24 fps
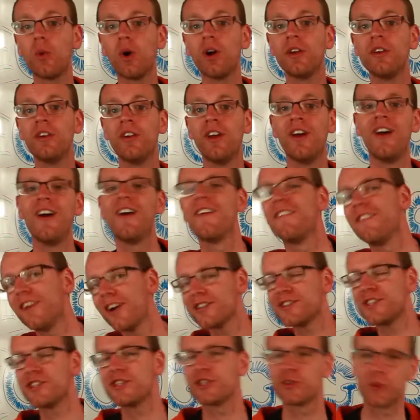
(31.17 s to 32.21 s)
1,
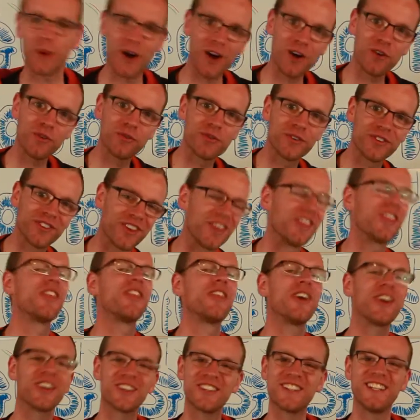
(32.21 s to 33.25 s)
verses 12 to
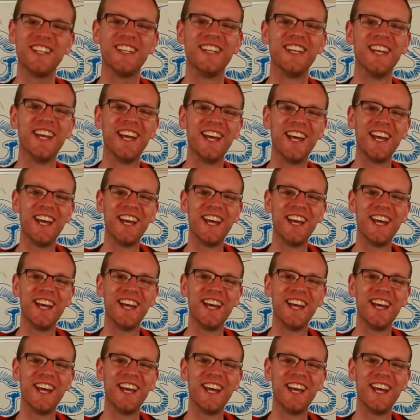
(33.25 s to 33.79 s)
13.